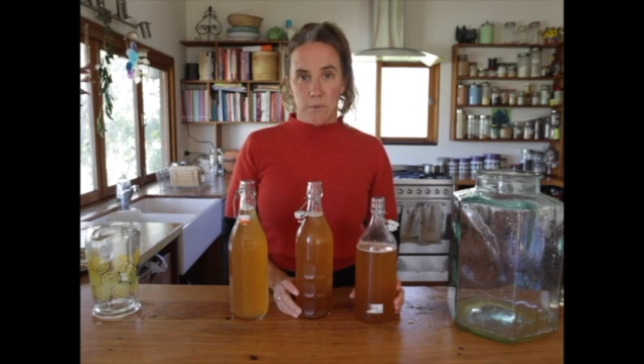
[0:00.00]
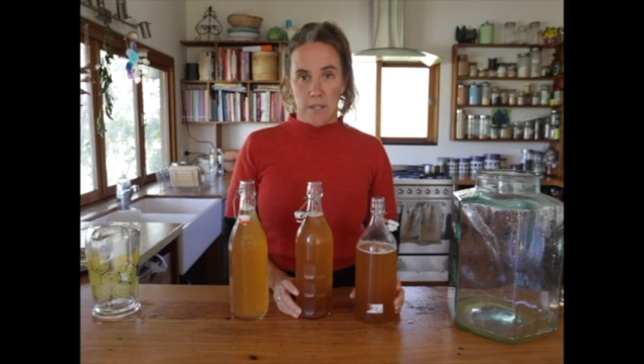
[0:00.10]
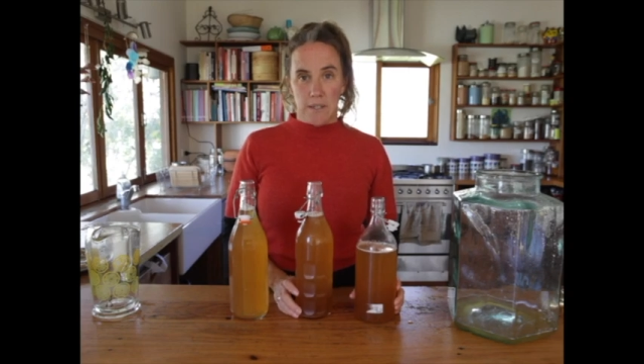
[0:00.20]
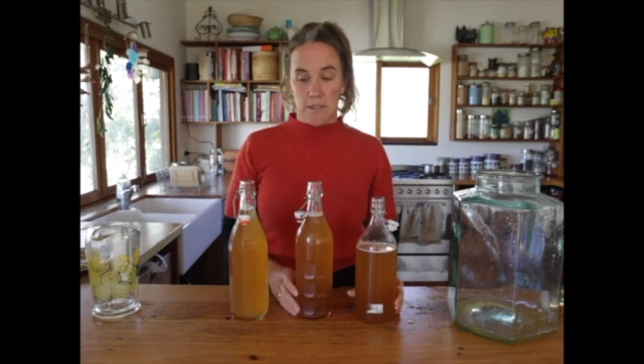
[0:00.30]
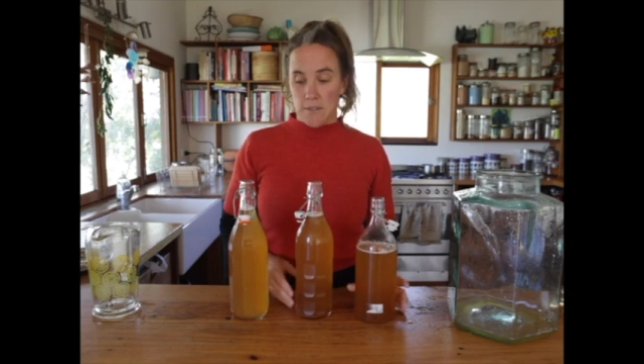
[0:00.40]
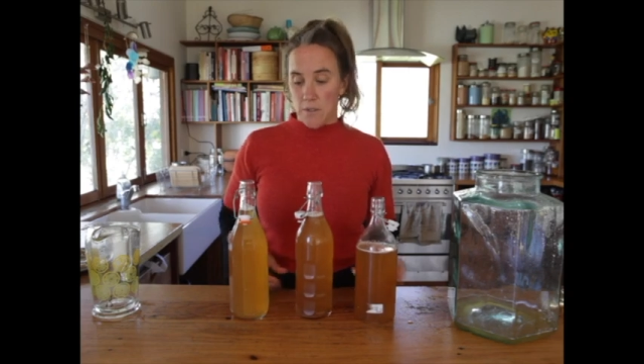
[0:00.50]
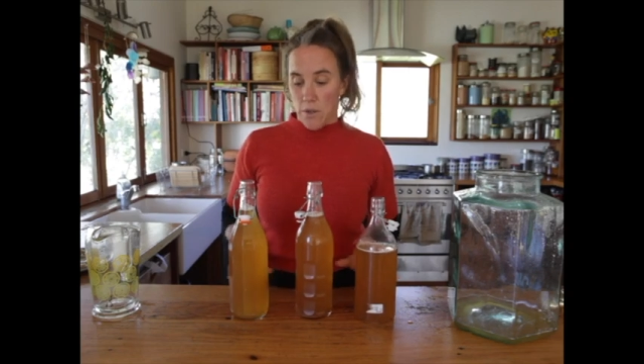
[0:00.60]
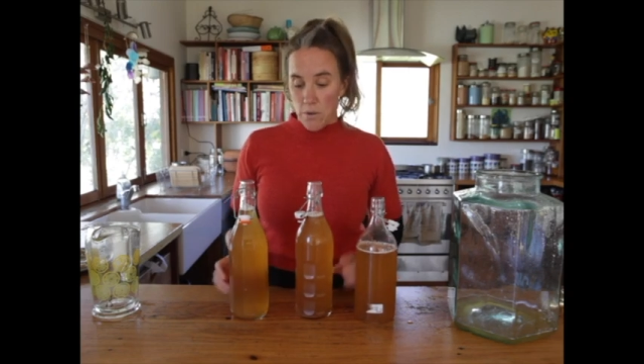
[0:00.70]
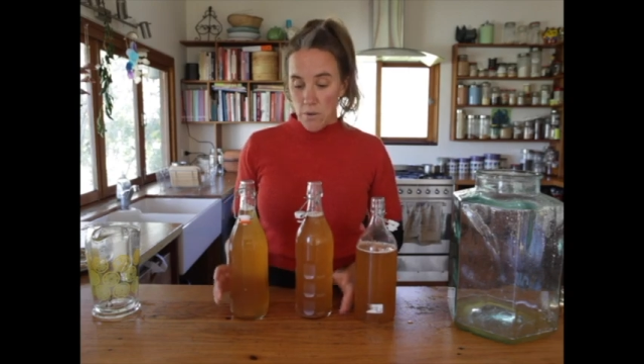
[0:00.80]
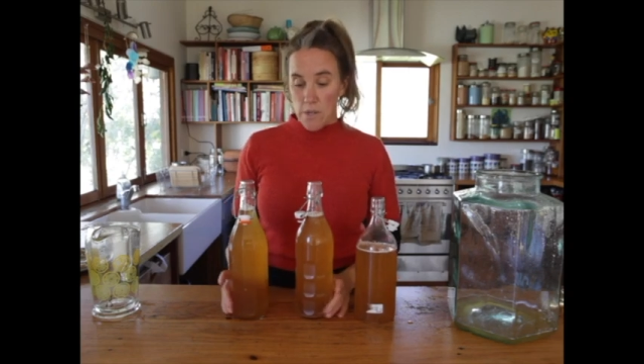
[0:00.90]
one.
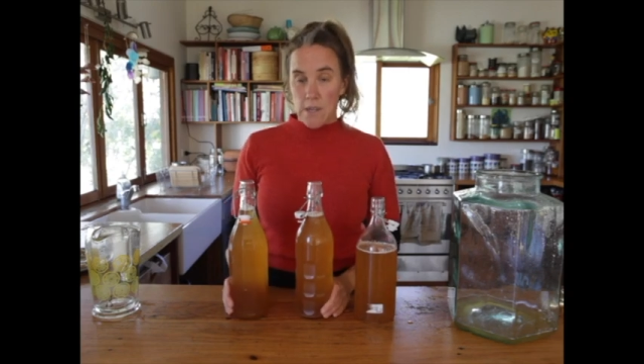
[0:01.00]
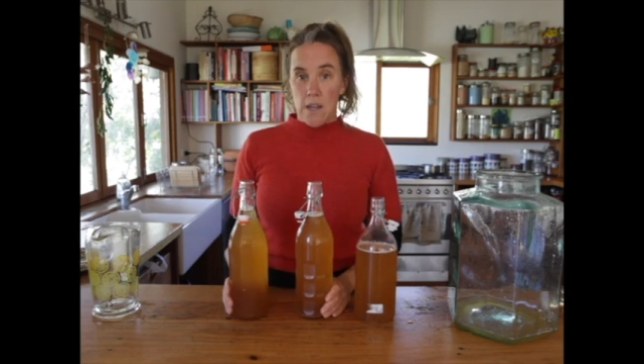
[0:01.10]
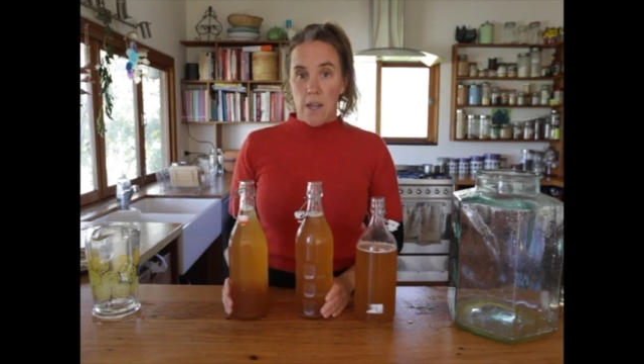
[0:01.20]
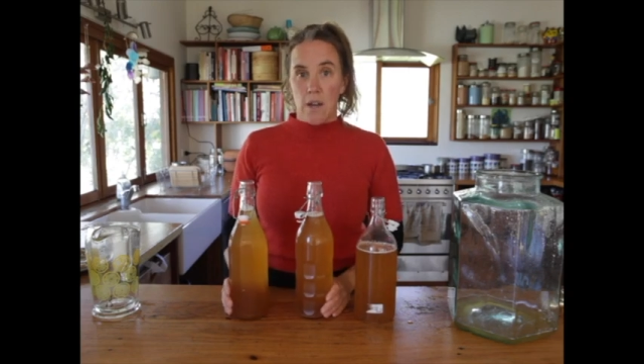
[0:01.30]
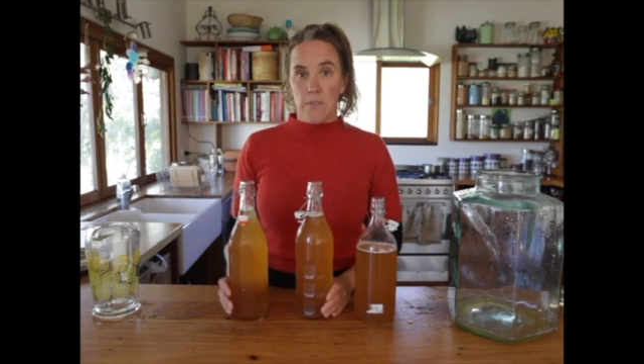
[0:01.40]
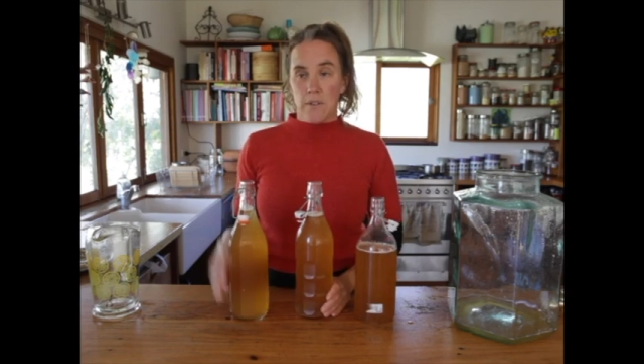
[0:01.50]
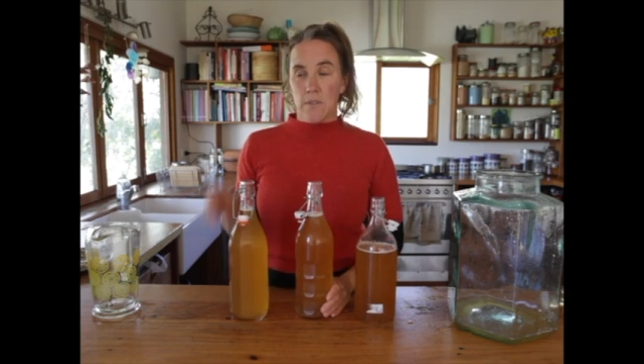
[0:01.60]
So I've got